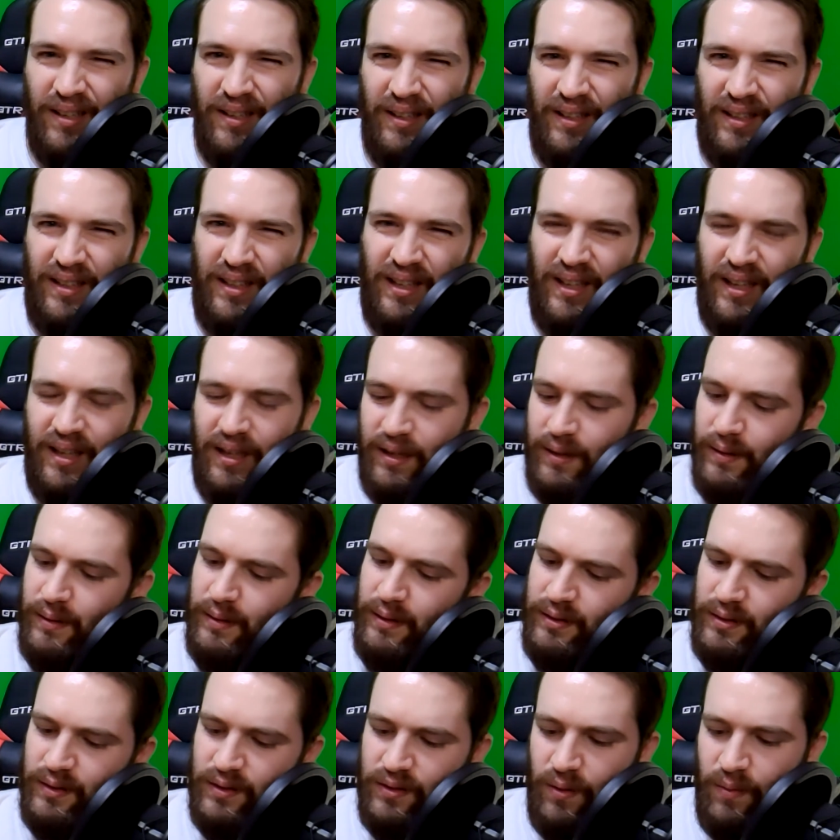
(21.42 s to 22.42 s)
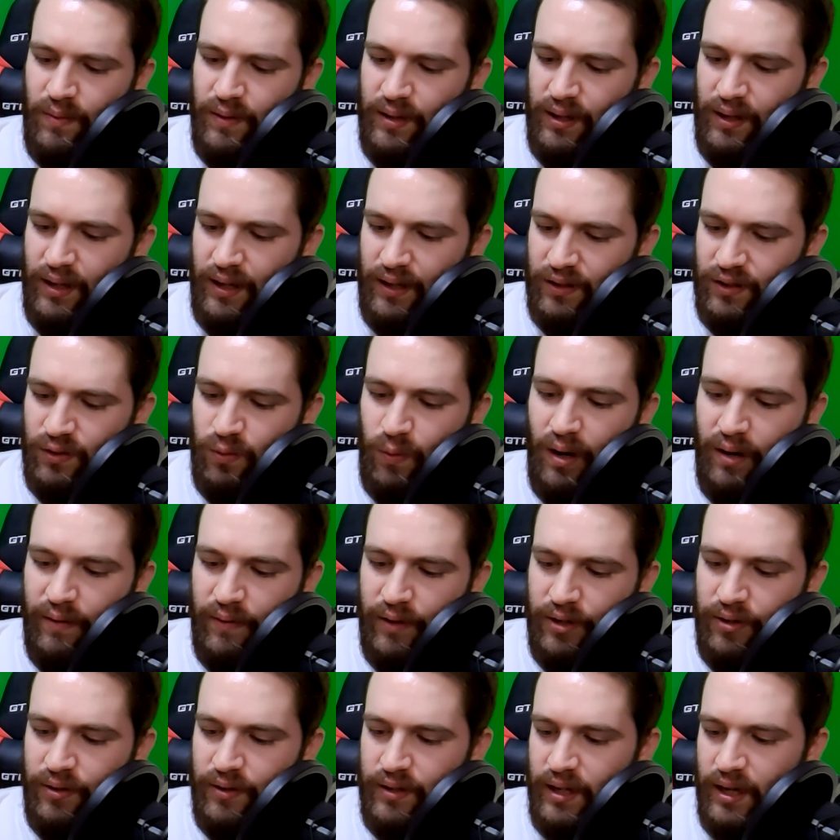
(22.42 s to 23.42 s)
and this is only like
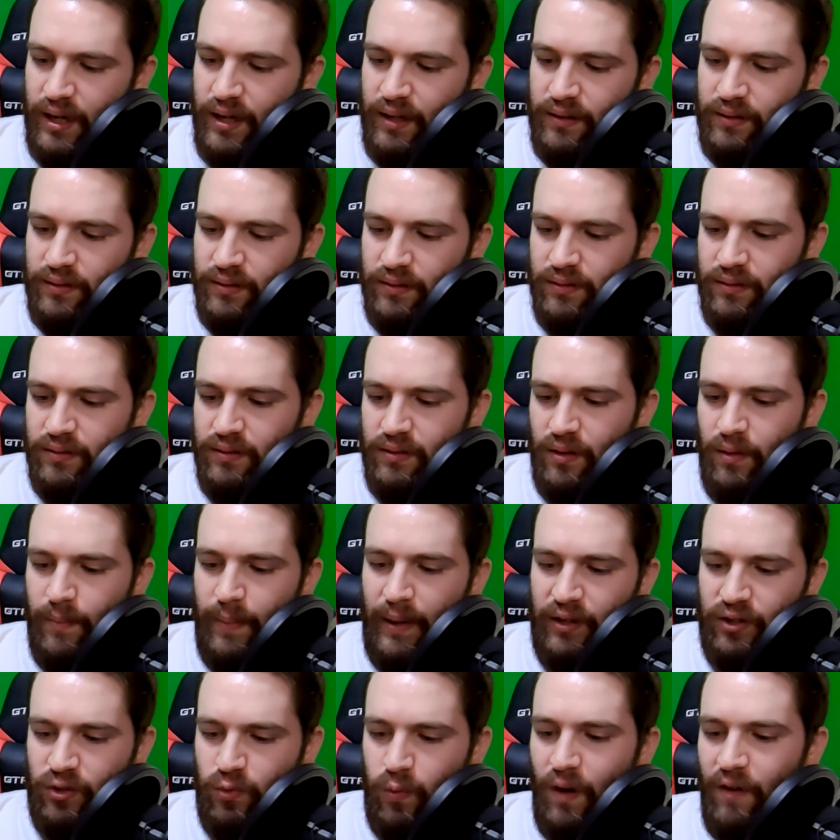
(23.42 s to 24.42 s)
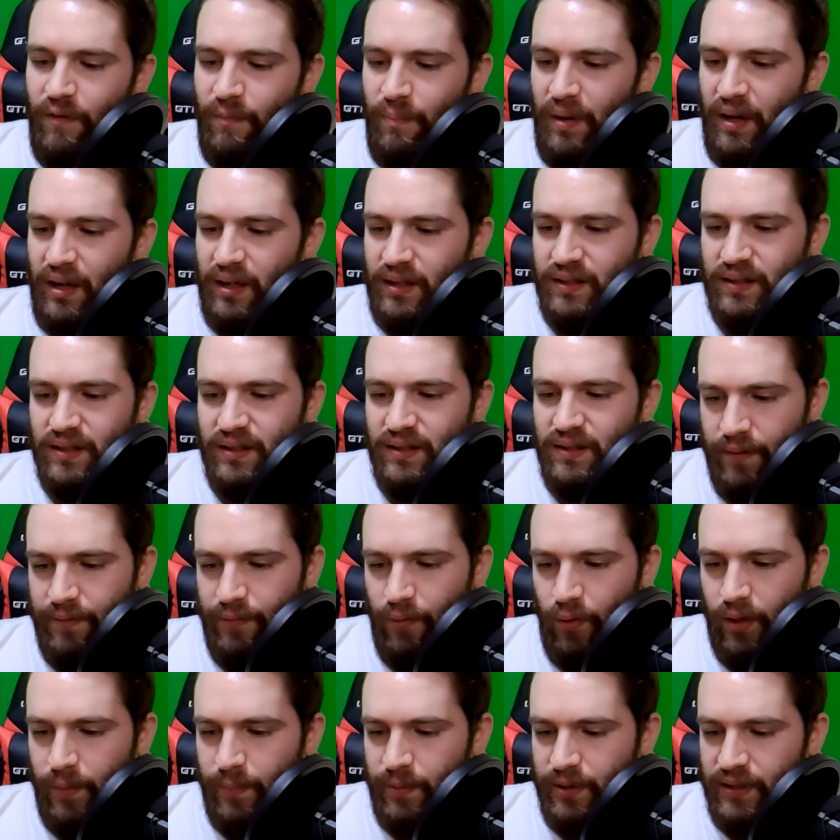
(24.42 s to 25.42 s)
1200 yen, so about 12 bucks.
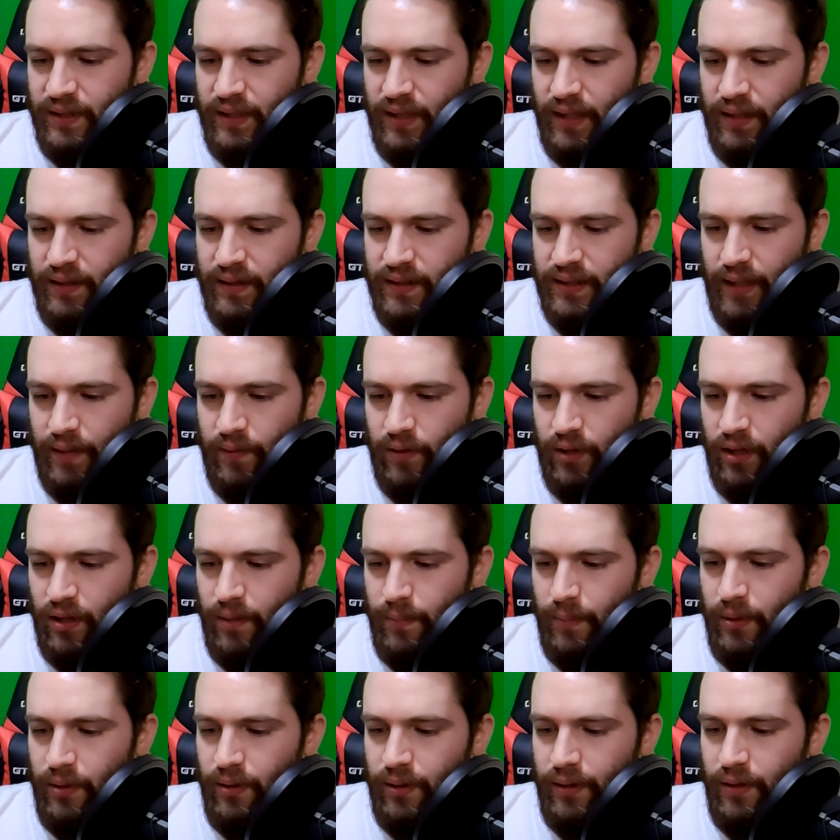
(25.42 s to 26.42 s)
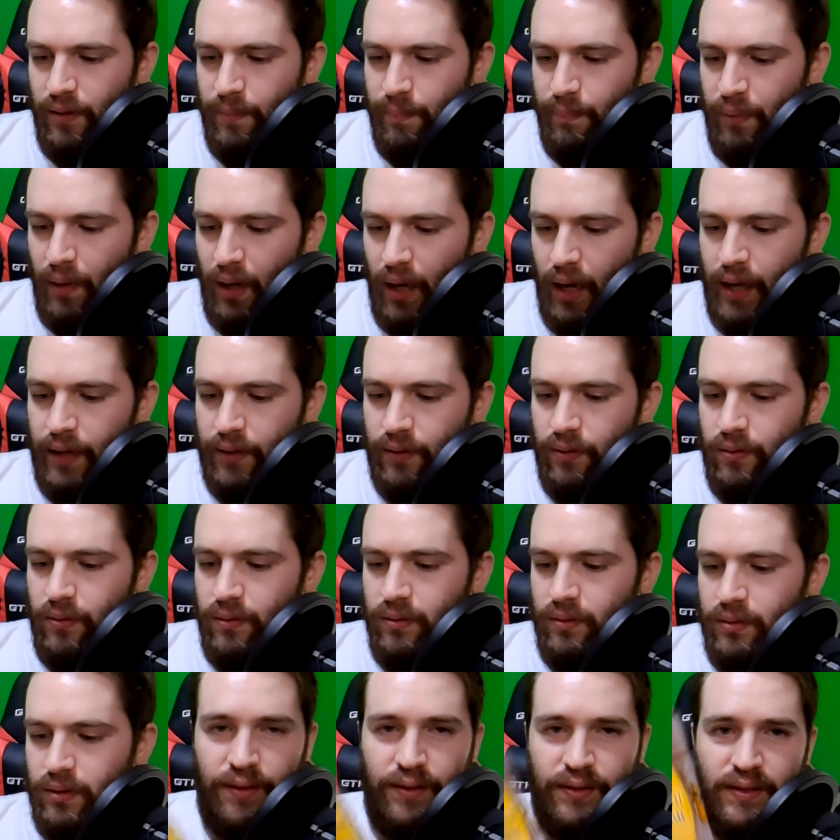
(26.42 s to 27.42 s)
40%, 700 milliliter
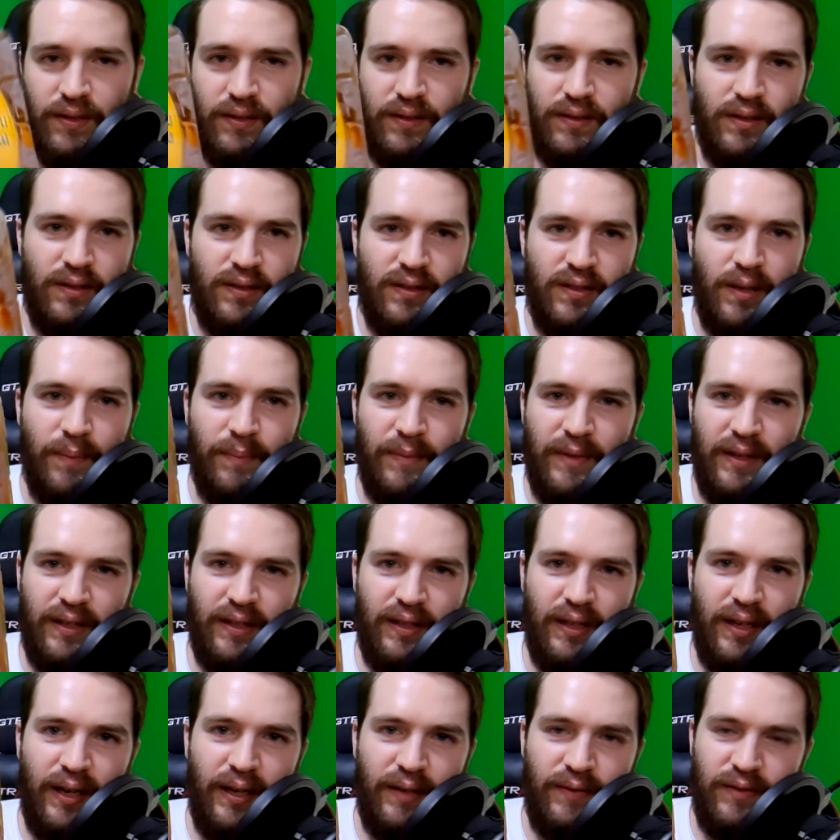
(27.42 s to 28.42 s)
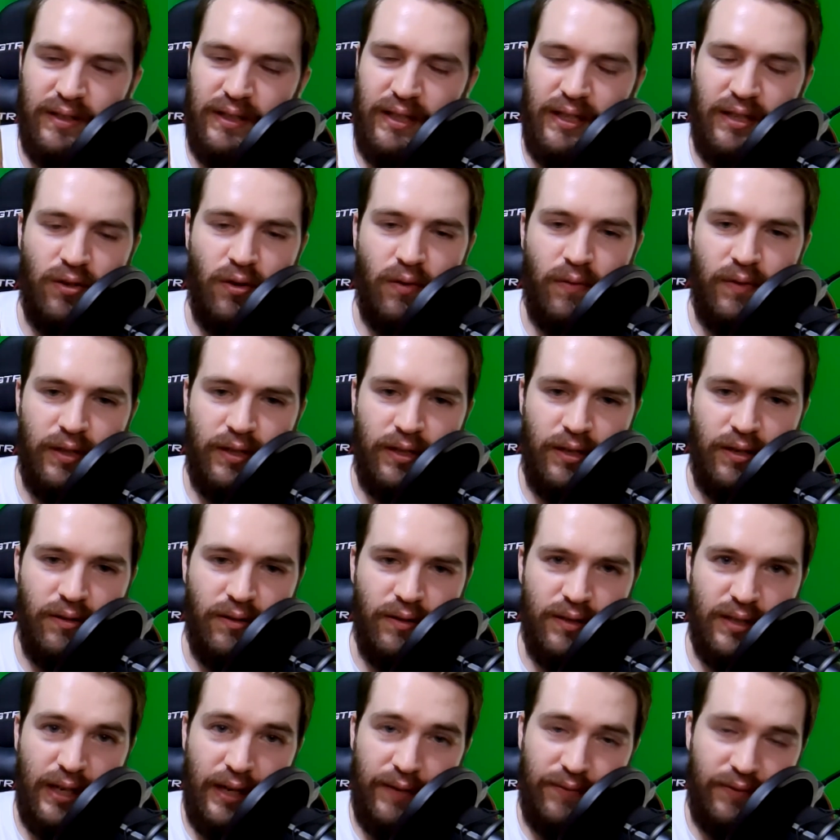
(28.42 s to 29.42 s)
bottle. This is just something that I've seen over the
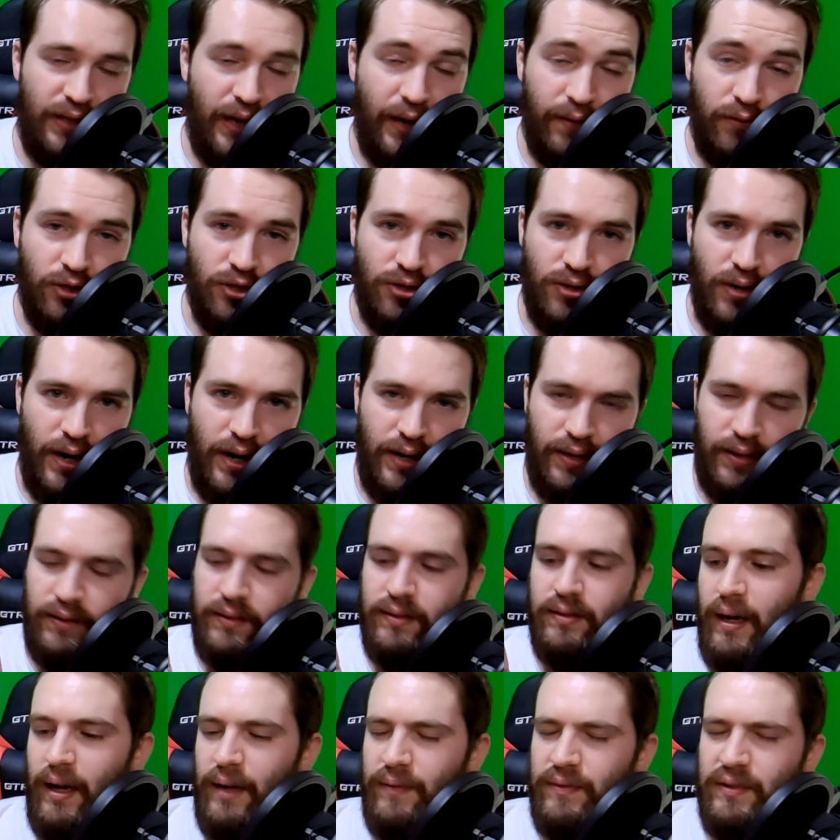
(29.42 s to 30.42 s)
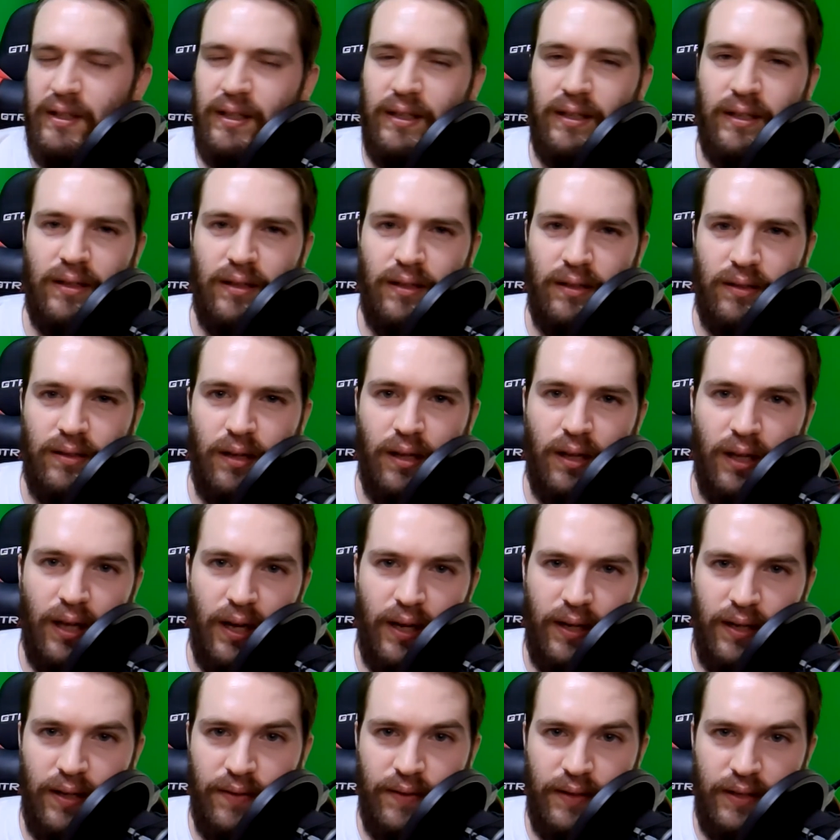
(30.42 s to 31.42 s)
years I've never tried it. I've seen it a
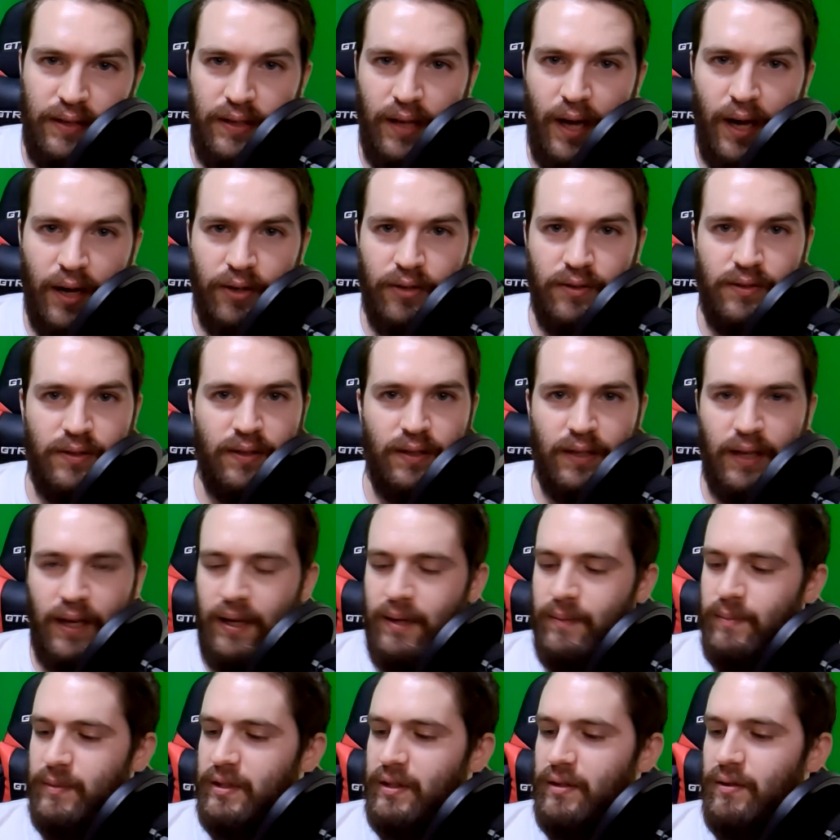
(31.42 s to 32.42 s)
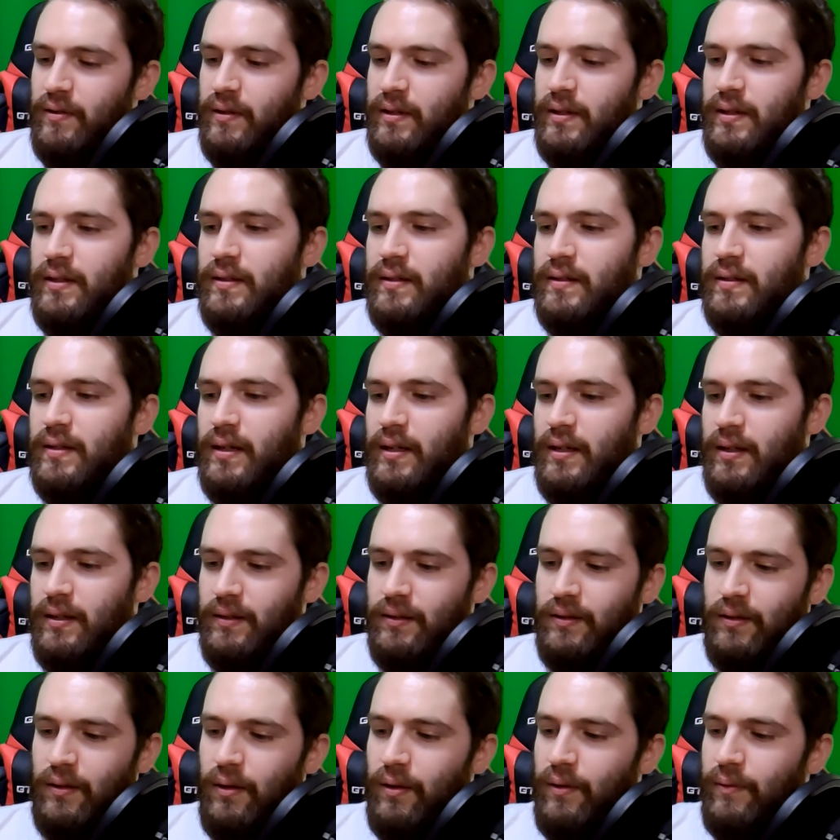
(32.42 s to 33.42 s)
lot in the Yakuza game series,
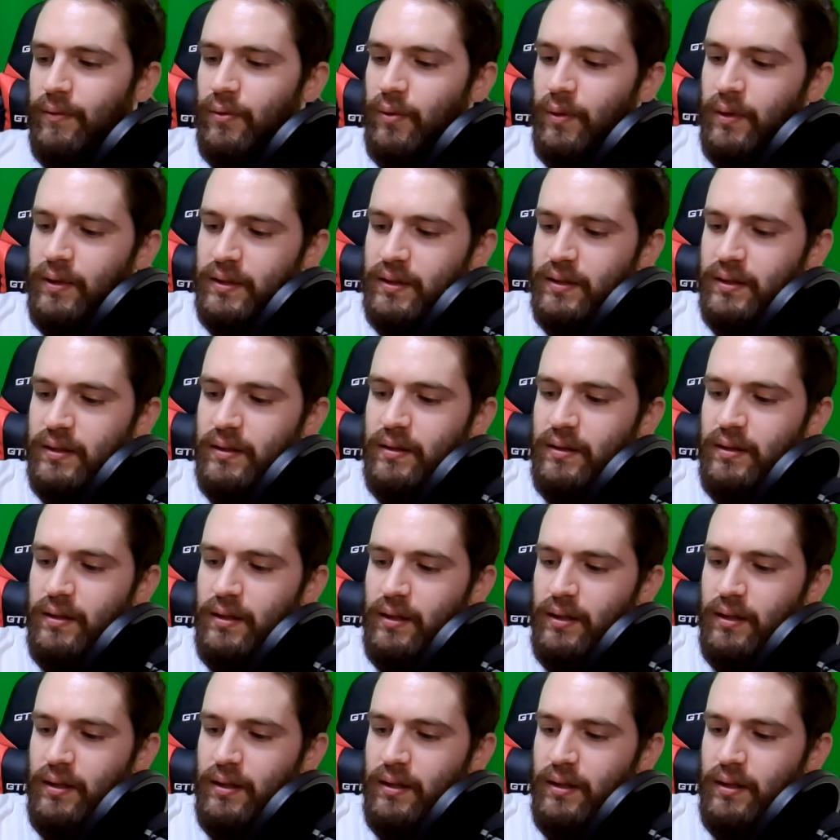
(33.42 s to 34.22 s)
so of course